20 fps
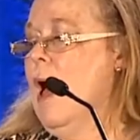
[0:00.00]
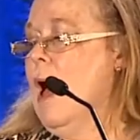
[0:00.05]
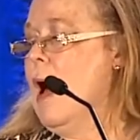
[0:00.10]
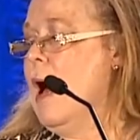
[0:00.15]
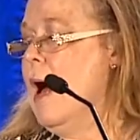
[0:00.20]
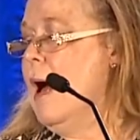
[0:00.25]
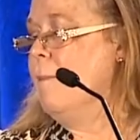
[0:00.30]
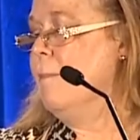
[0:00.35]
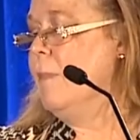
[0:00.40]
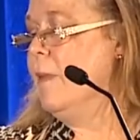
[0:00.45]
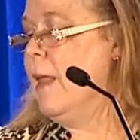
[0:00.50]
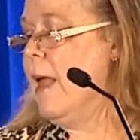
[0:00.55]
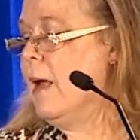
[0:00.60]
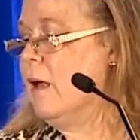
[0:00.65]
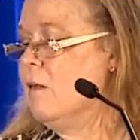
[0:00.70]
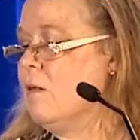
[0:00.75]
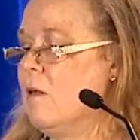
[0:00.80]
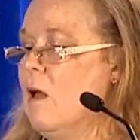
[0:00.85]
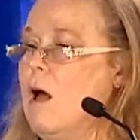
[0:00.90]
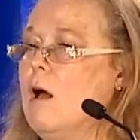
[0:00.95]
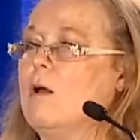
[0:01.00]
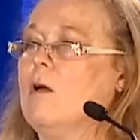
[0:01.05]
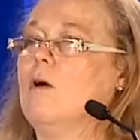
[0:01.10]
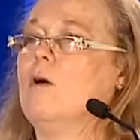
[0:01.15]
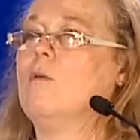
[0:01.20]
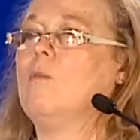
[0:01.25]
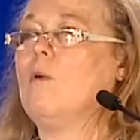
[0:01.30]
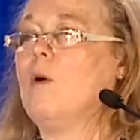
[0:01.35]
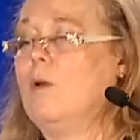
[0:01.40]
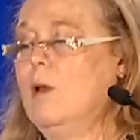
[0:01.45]

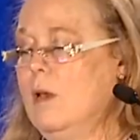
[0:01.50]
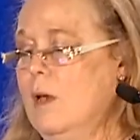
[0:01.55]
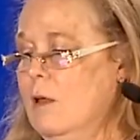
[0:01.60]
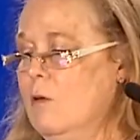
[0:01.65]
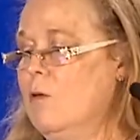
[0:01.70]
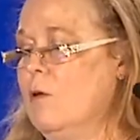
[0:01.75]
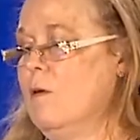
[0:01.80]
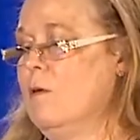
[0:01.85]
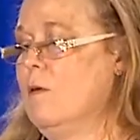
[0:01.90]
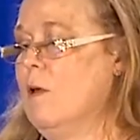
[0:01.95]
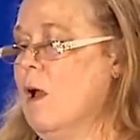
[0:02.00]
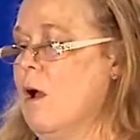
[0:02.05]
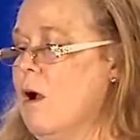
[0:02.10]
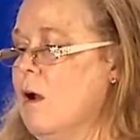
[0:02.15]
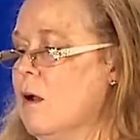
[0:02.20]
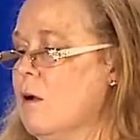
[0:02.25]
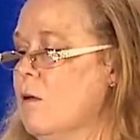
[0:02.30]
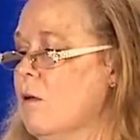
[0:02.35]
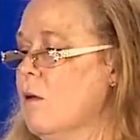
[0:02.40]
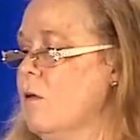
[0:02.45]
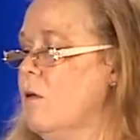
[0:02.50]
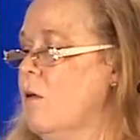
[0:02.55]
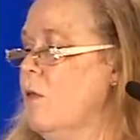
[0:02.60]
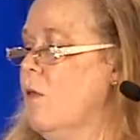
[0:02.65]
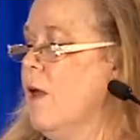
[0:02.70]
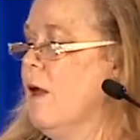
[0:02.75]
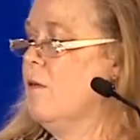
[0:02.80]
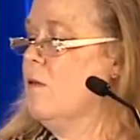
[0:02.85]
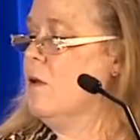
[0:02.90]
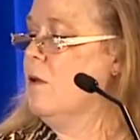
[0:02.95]
Nagasako wrote an interesting article in
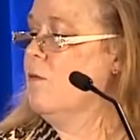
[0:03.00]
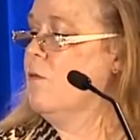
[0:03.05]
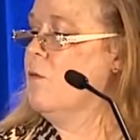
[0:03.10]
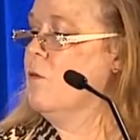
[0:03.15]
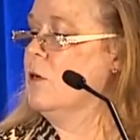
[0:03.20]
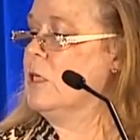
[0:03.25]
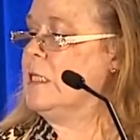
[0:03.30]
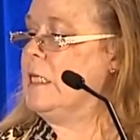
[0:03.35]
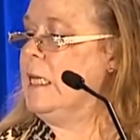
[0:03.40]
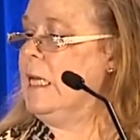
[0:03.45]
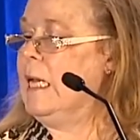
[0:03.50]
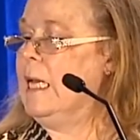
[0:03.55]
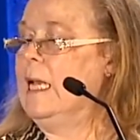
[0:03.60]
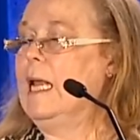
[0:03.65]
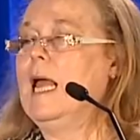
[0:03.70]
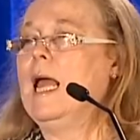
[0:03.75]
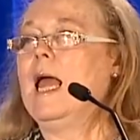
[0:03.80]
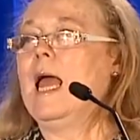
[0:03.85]
2014,